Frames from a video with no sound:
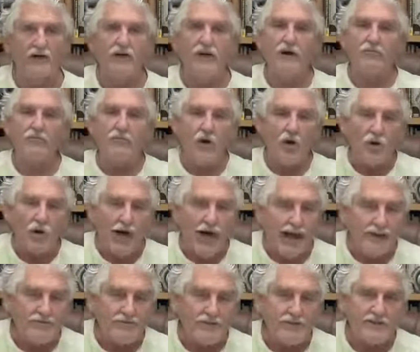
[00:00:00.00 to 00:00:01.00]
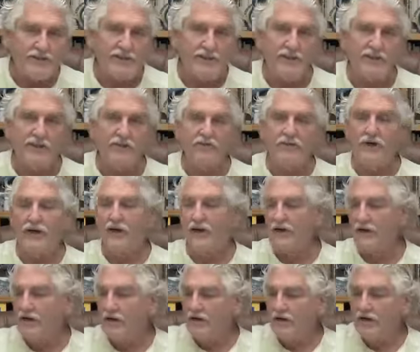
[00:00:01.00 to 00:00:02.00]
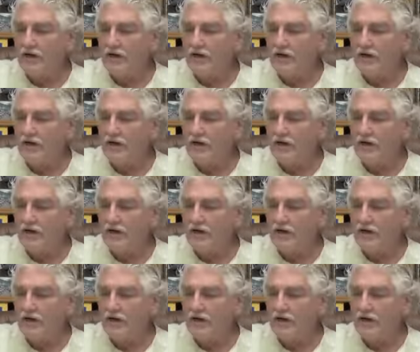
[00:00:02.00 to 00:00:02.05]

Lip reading: Do you have prolapsus anywhere?